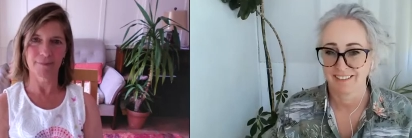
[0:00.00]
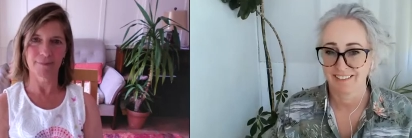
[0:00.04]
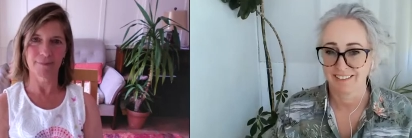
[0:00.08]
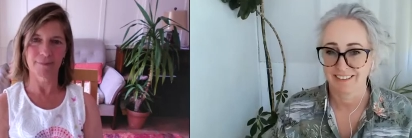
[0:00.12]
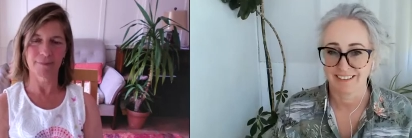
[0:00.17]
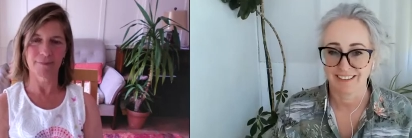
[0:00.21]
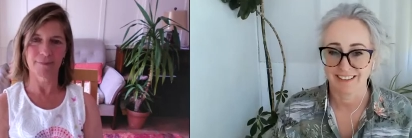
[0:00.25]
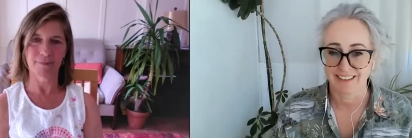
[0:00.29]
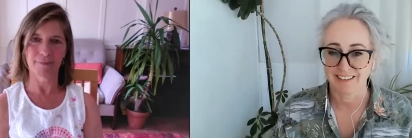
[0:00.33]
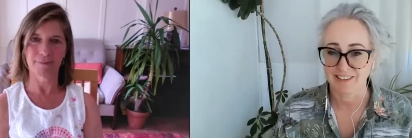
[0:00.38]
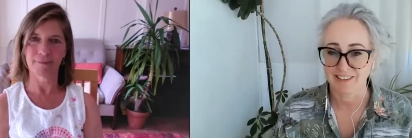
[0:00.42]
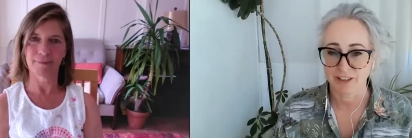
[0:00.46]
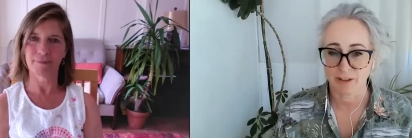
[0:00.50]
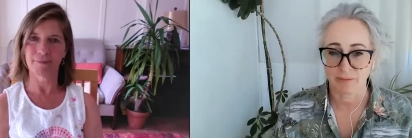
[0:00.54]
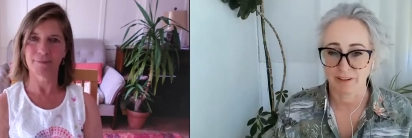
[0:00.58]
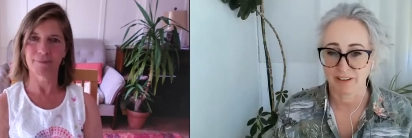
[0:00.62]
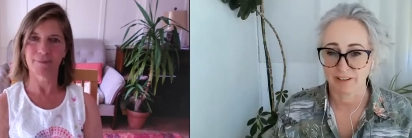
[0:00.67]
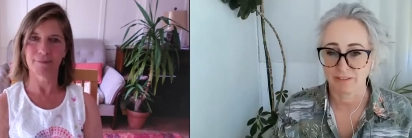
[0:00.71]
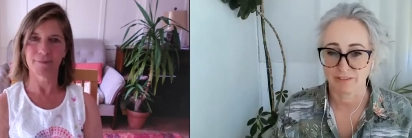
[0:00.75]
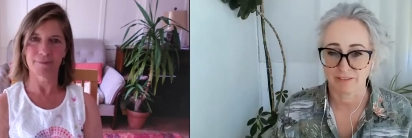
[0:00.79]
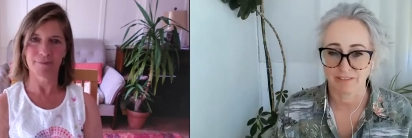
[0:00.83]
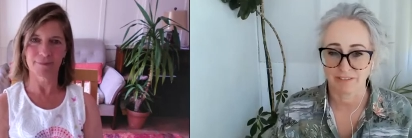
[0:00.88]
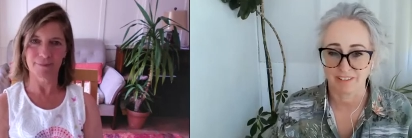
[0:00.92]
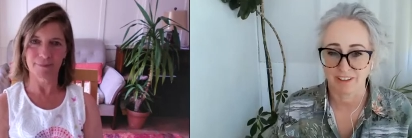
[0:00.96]
Speaker 1: the next time
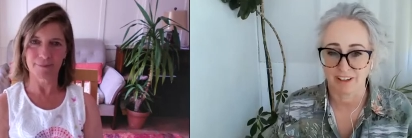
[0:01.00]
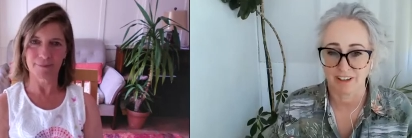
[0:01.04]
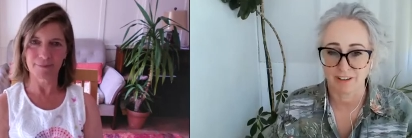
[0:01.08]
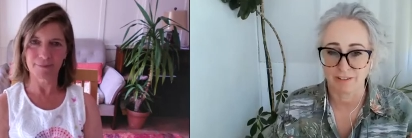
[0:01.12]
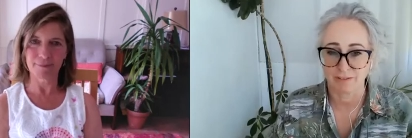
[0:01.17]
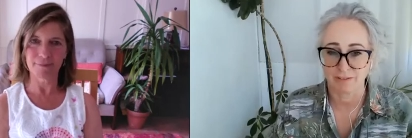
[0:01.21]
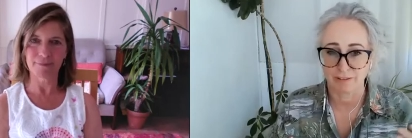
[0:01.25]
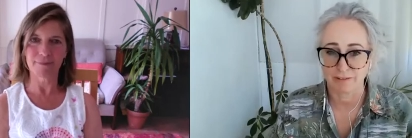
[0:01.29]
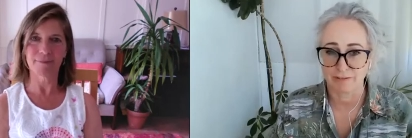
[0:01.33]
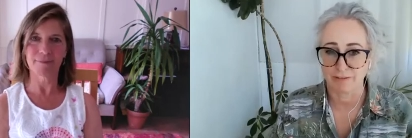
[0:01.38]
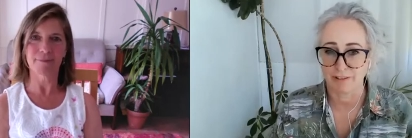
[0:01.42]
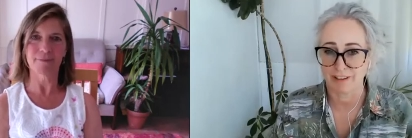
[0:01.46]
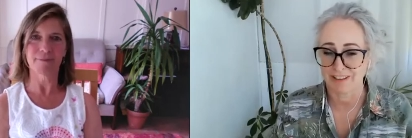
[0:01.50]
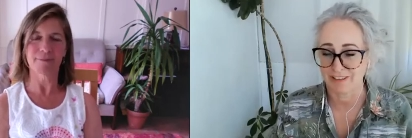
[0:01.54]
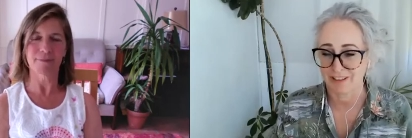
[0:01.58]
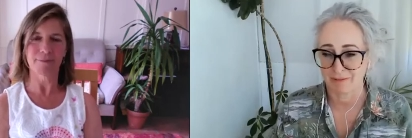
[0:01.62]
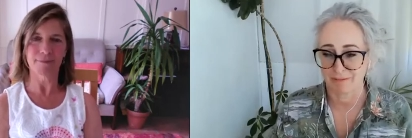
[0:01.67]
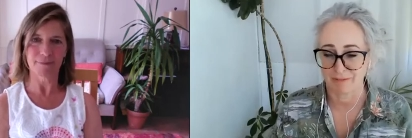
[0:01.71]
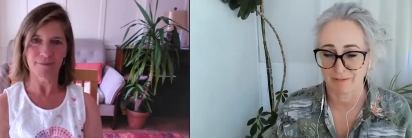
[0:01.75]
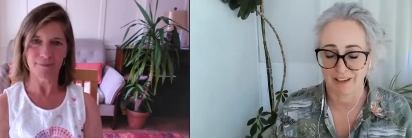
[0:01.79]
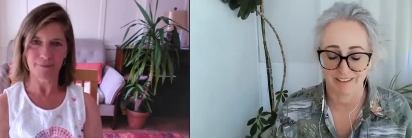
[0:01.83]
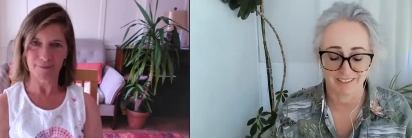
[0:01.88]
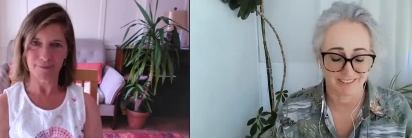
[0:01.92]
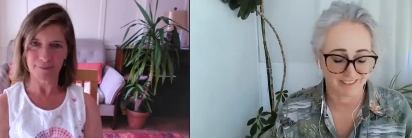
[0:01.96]
I kind of refresh it,
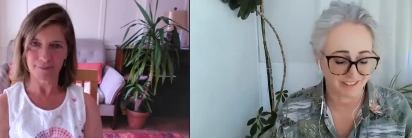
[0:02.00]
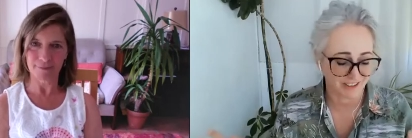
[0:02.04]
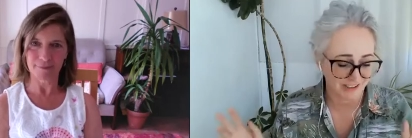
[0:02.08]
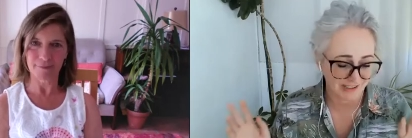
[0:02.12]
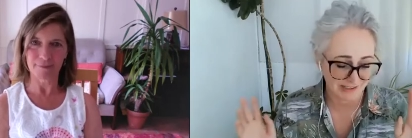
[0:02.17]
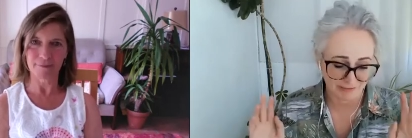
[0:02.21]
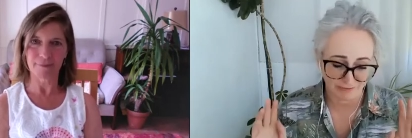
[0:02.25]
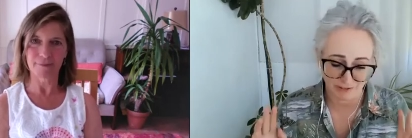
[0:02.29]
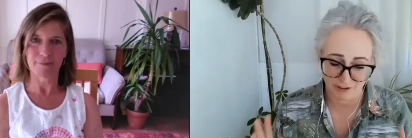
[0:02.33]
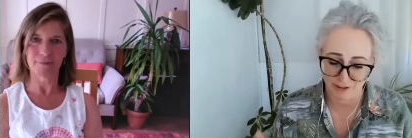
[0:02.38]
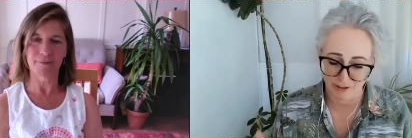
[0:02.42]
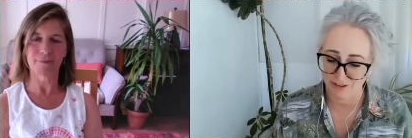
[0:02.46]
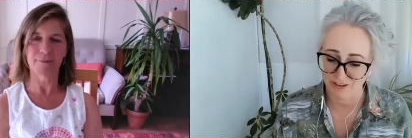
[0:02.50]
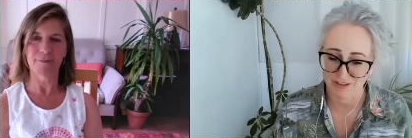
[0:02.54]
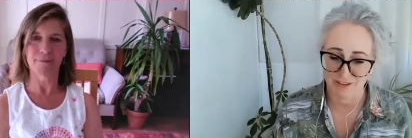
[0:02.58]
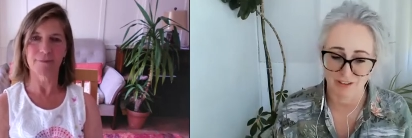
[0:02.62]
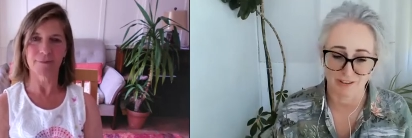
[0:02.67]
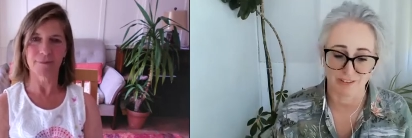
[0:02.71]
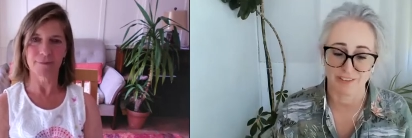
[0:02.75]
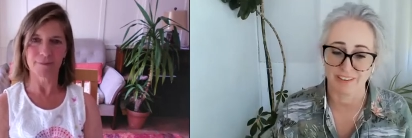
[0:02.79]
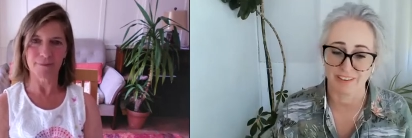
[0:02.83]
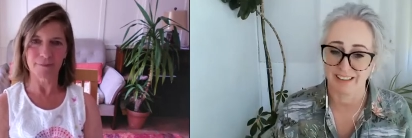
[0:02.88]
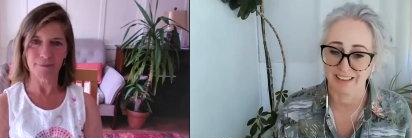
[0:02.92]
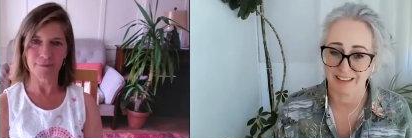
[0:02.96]
I'm like, just focus
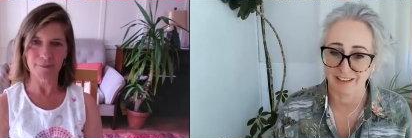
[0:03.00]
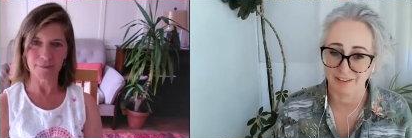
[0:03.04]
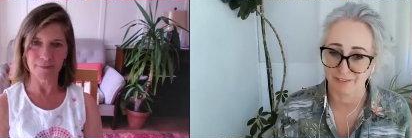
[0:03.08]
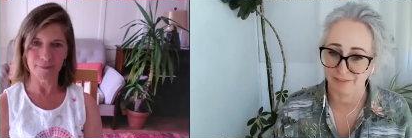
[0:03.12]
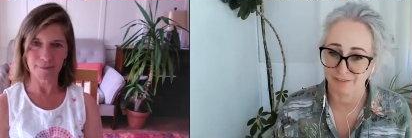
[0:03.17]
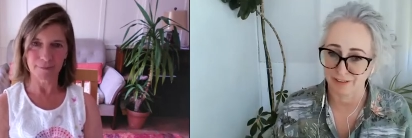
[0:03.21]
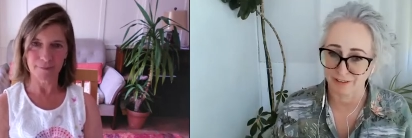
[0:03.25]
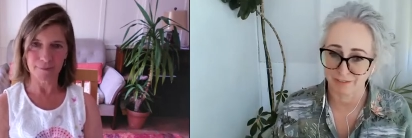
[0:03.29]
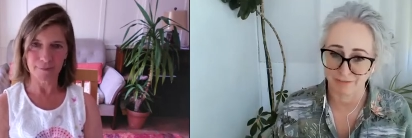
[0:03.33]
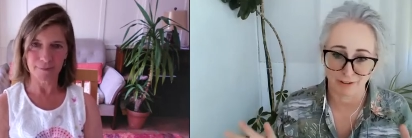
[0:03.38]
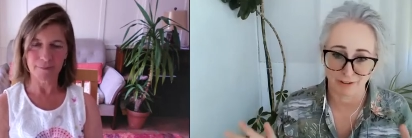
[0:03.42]
on feet.